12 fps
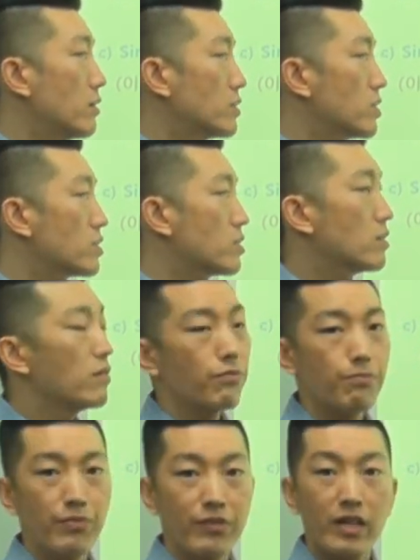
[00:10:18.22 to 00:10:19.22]
just
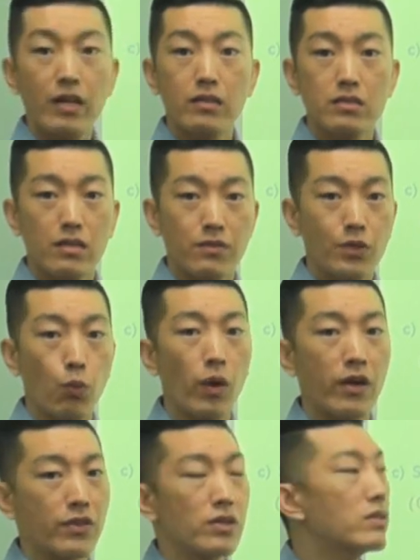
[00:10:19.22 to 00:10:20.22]
because of the
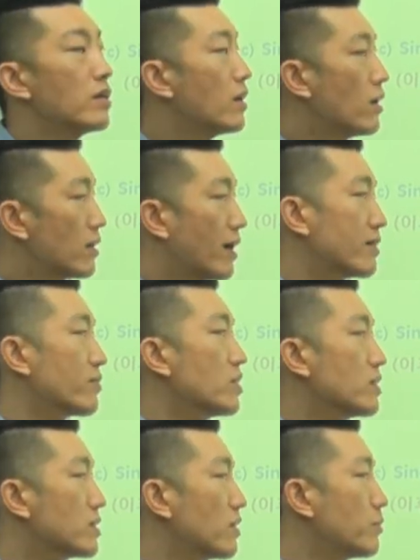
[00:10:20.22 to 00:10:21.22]
weather, a lot of
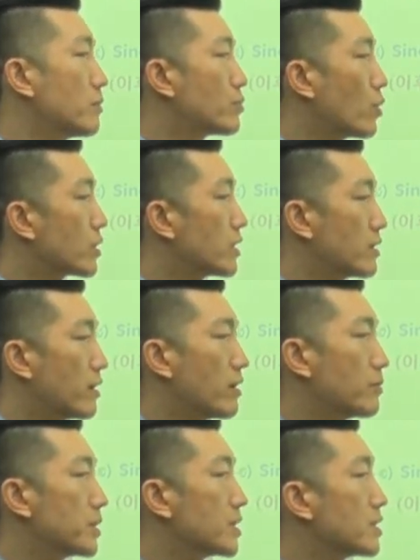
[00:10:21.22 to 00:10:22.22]
things have been broken and they're
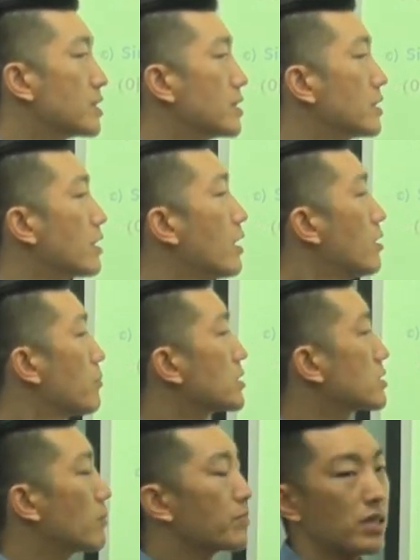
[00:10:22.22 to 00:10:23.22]
able to see it.
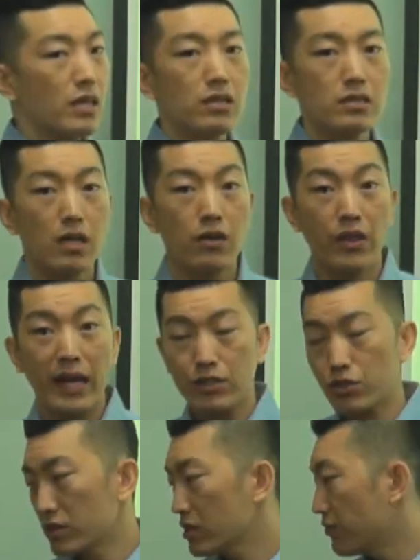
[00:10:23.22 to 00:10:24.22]
But something else, a
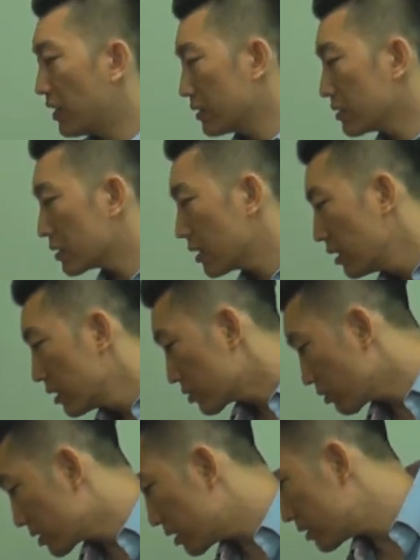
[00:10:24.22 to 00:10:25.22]
natural event.
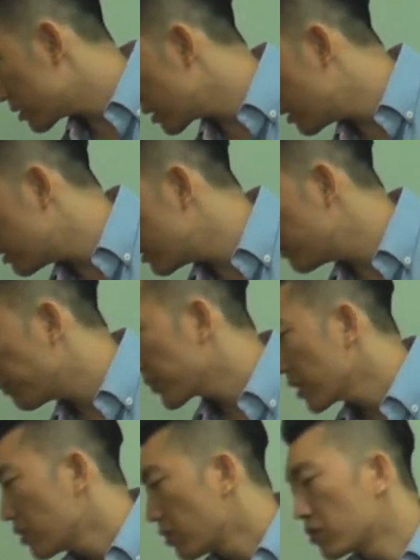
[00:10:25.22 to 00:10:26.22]
So since
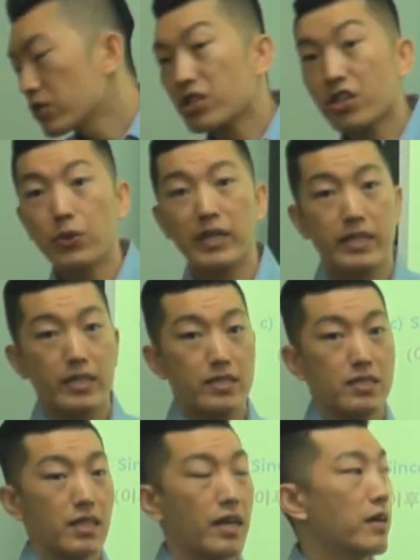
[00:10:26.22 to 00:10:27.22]
then,
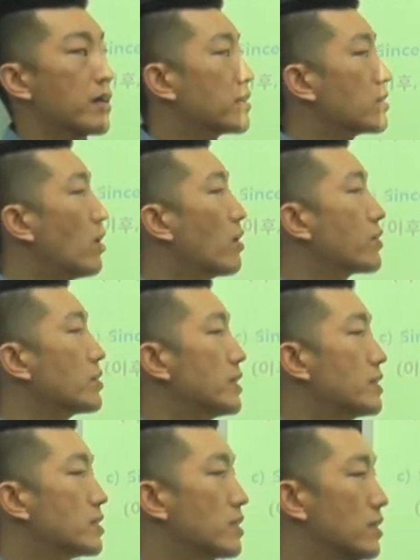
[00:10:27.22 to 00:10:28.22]
earthquakes and other
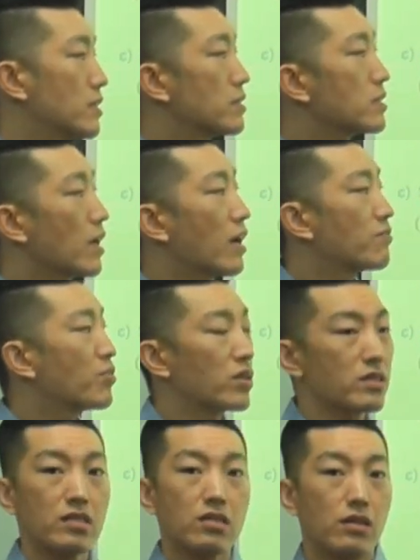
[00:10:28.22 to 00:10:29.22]
incidents have
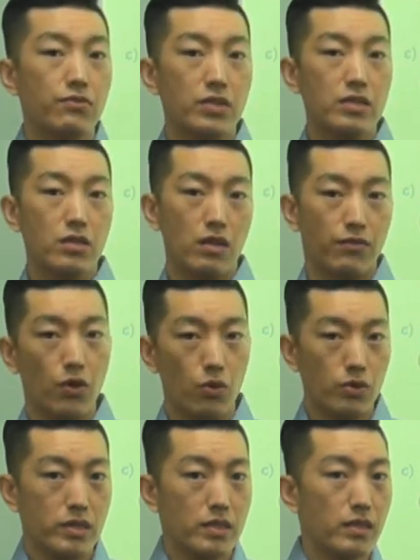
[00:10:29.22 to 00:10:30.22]
brought discoveries of the
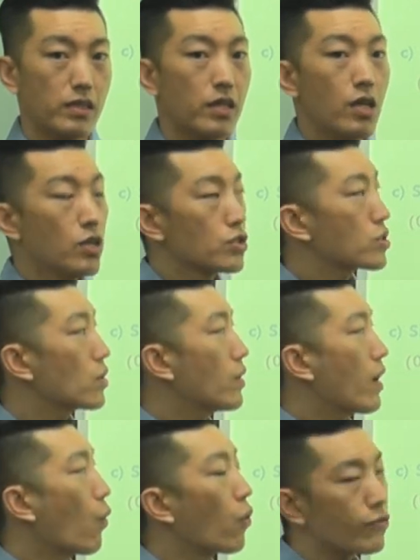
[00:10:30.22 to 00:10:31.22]
old city.
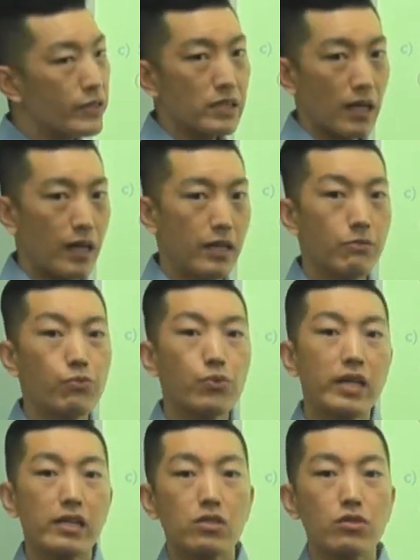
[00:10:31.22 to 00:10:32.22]
So over time,
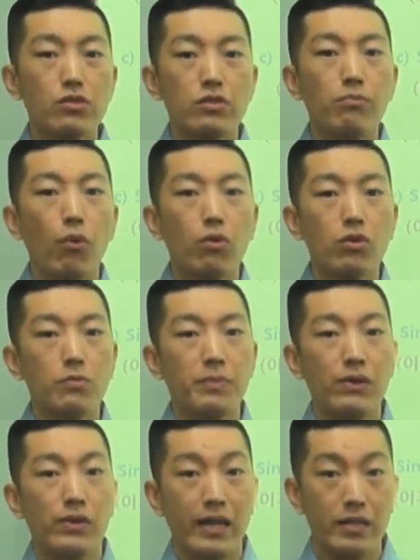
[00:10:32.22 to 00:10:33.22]
we get to learn more
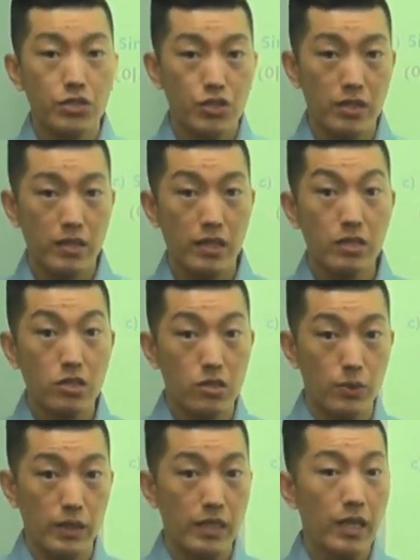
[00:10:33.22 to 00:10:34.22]
about ancient
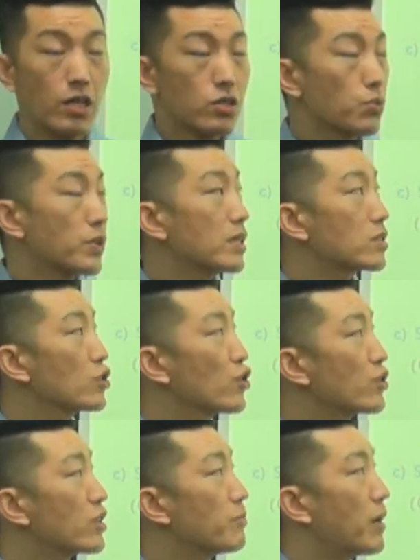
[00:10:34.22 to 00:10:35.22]
history. So we get to
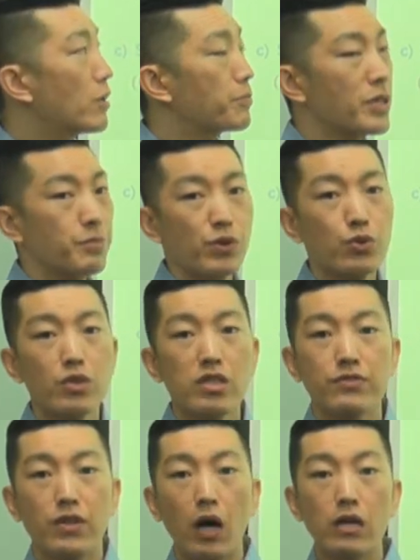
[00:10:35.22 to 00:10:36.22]
learn about people who
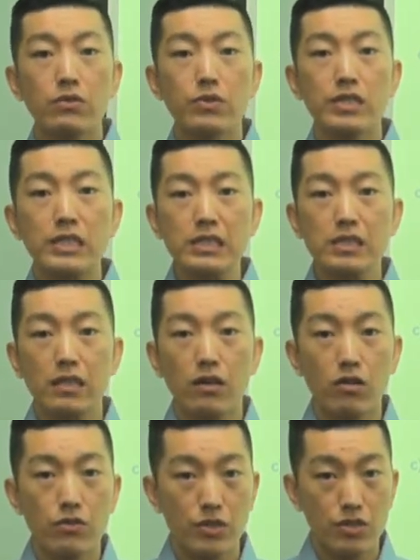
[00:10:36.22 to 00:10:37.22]
lived hundreds and
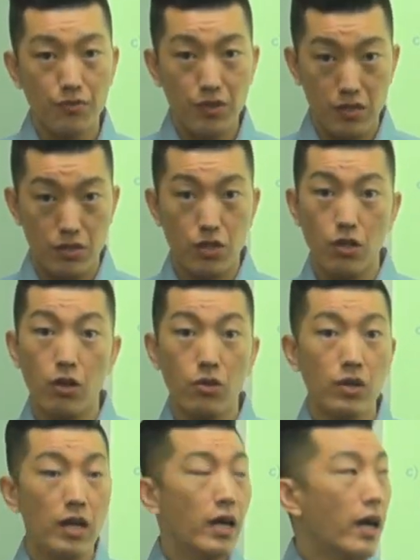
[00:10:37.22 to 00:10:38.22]
hundreds of years ago,
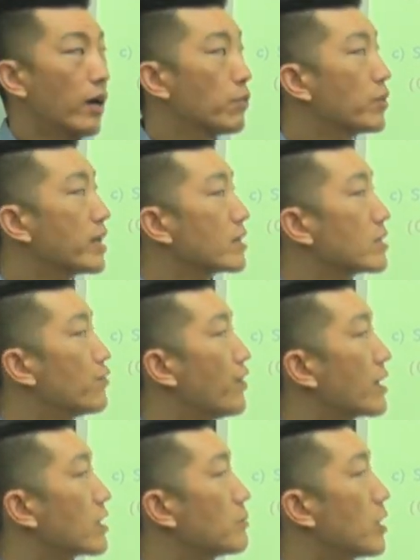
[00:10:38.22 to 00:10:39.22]
and we get to
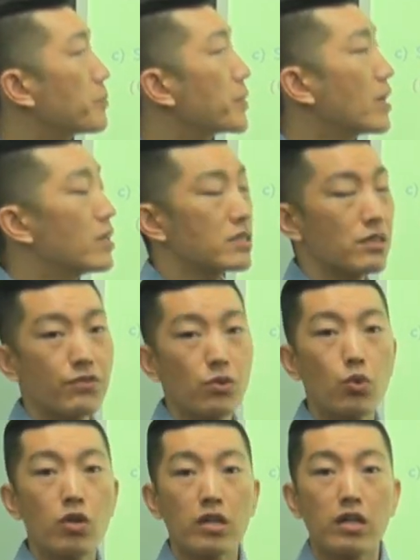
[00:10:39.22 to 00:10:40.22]
find them out because of the
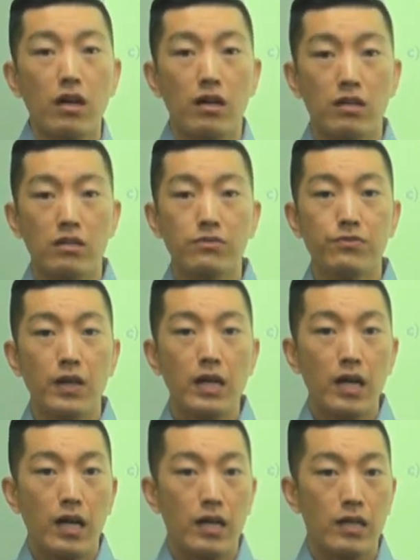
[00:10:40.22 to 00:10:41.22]
work
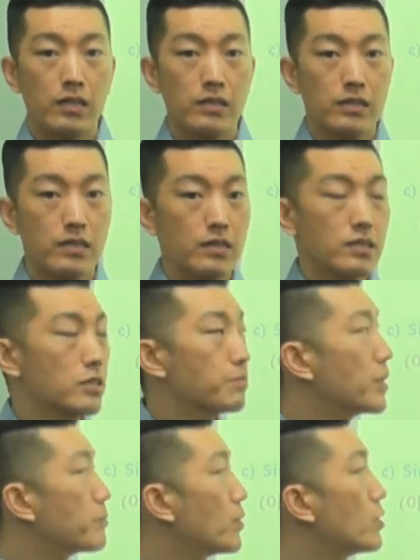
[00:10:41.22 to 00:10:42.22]
of these
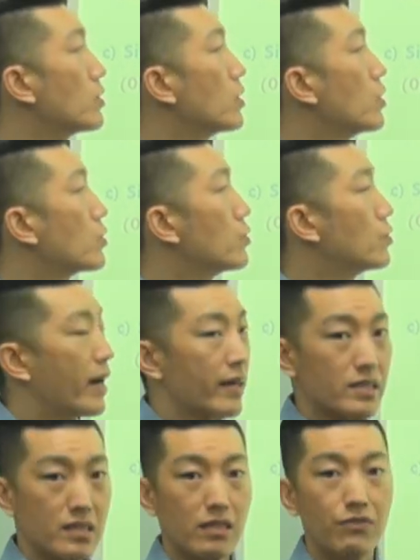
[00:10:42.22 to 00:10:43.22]
people who
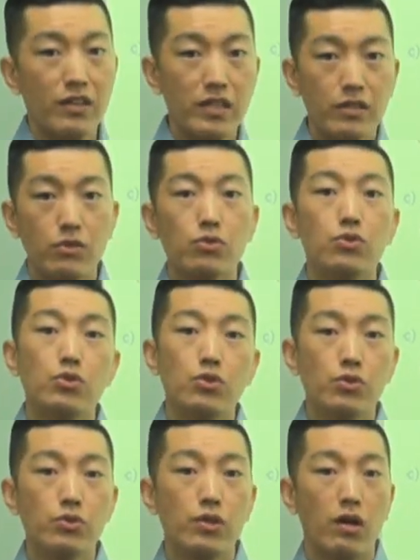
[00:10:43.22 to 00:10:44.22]
excavate,
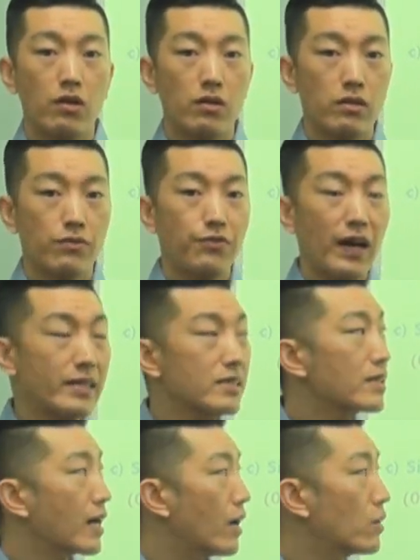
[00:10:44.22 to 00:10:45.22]
who are
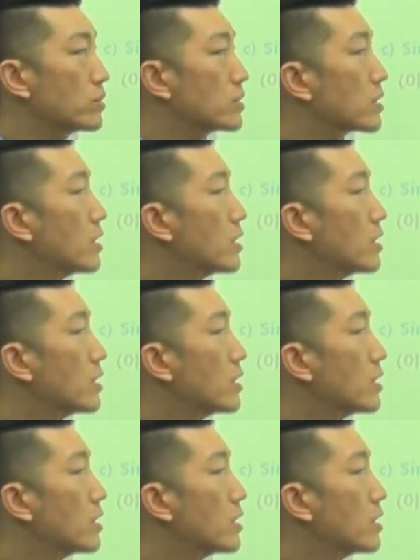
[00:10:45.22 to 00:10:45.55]
finding out,